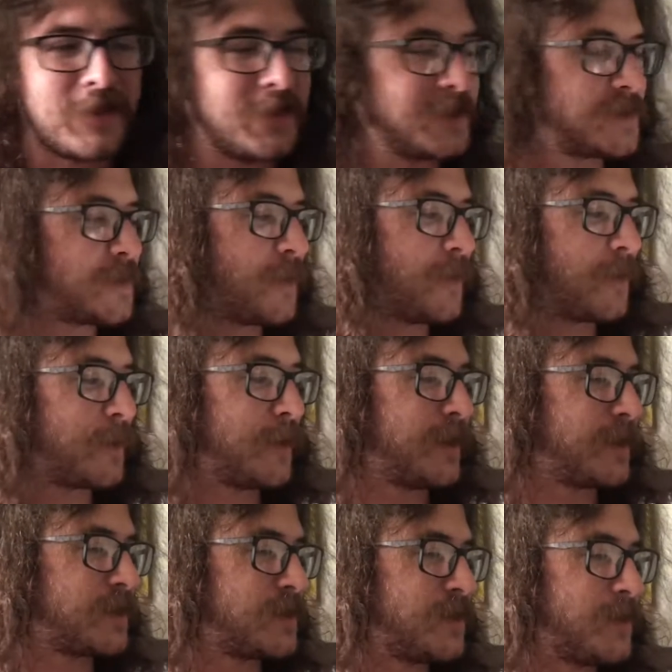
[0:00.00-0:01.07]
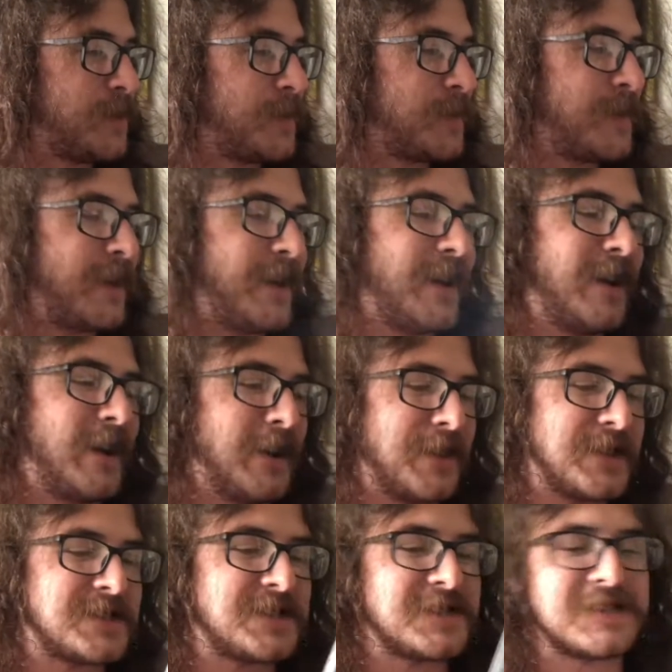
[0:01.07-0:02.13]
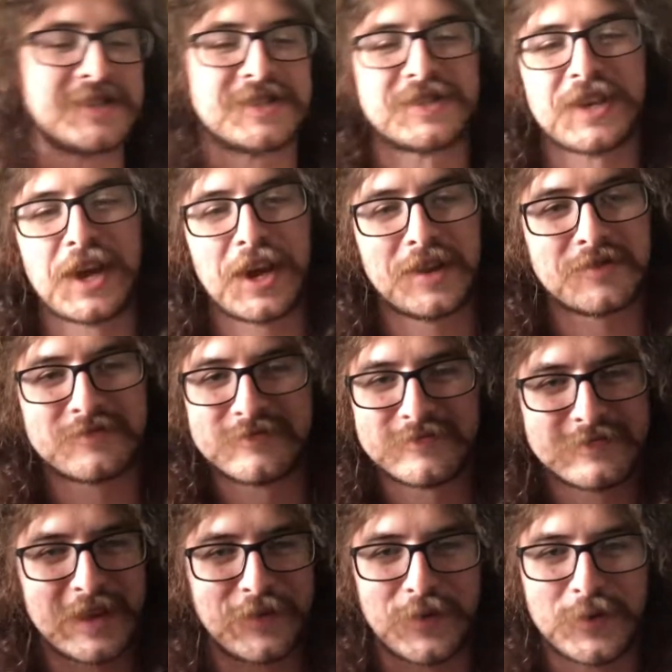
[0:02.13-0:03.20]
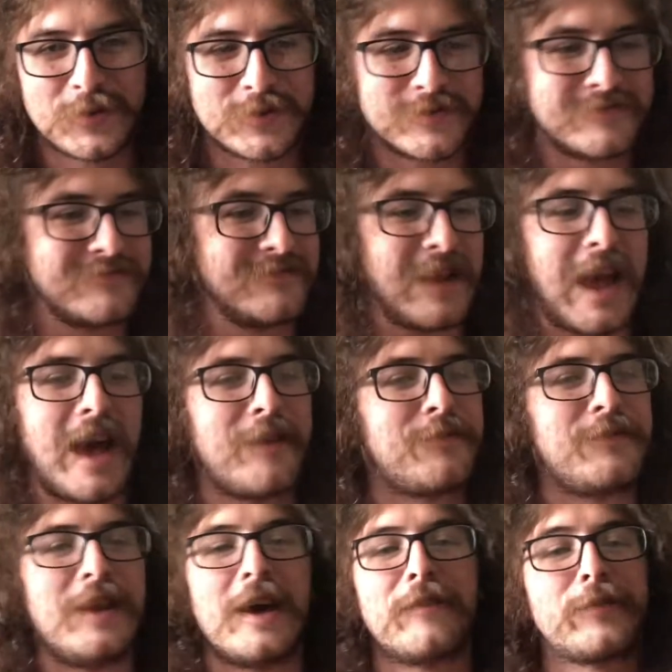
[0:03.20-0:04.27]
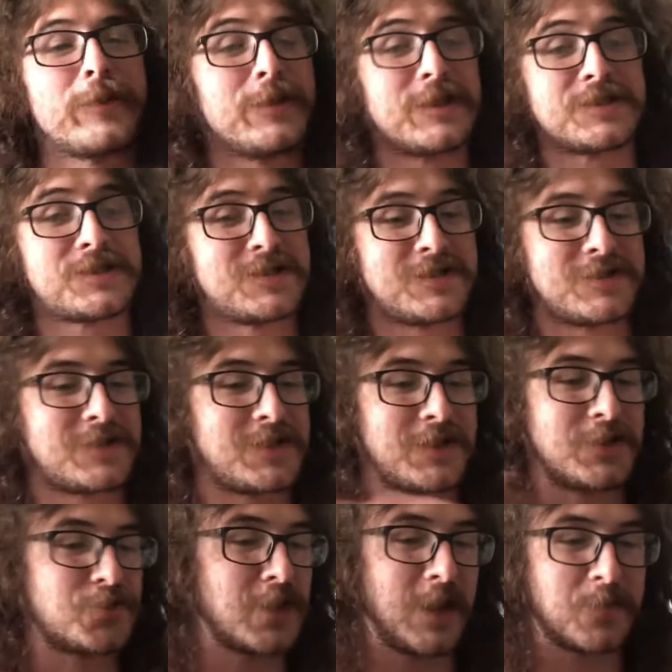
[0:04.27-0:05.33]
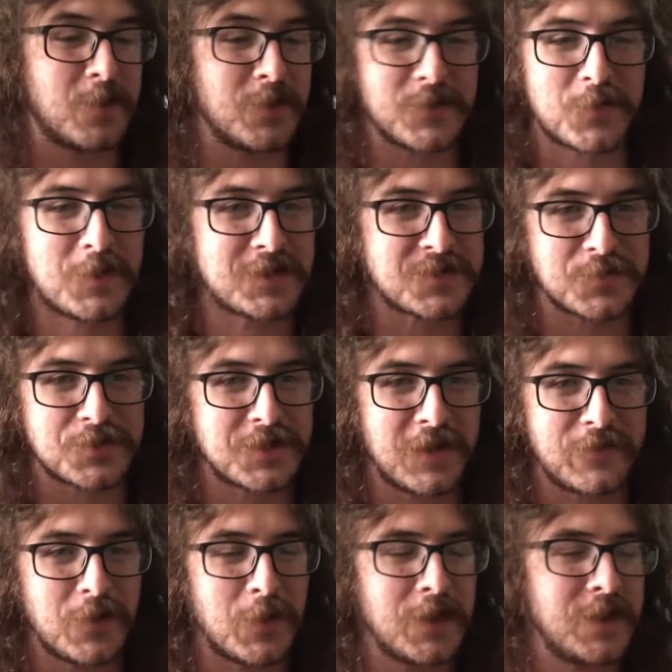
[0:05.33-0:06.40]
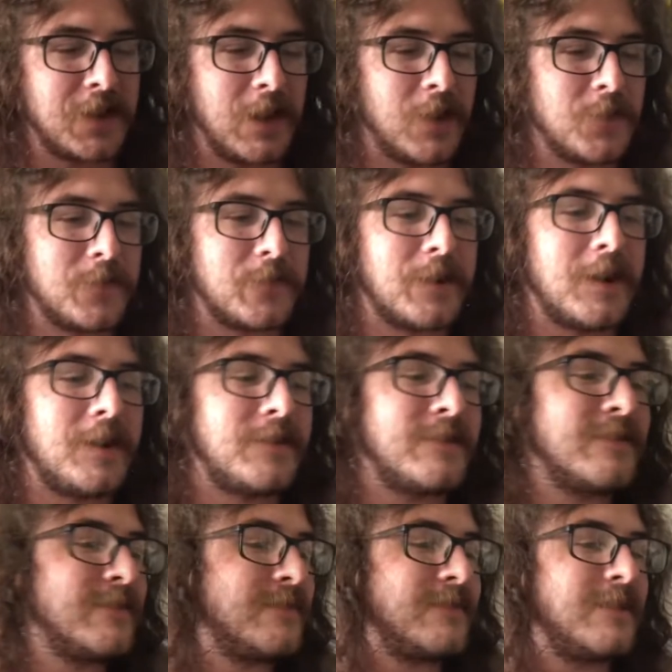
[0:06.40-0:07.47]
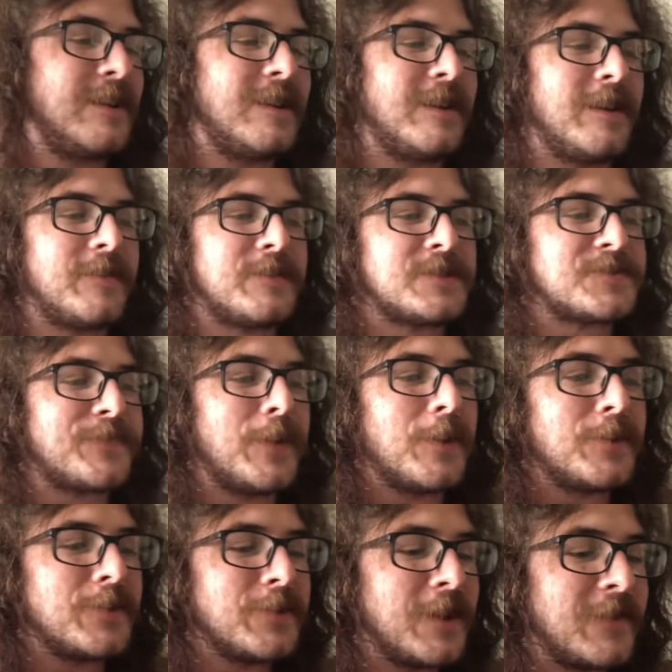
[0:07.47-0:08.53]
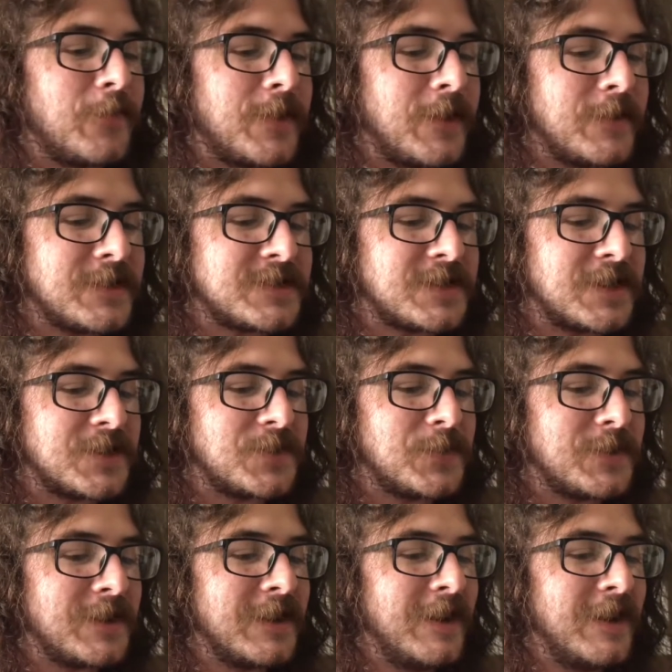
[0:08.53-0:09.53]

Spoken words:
this whole thing too. This is insane. If you have never listened to A Tribe Called Quest, which I have no idea how you've gone this far in your life without listening to it,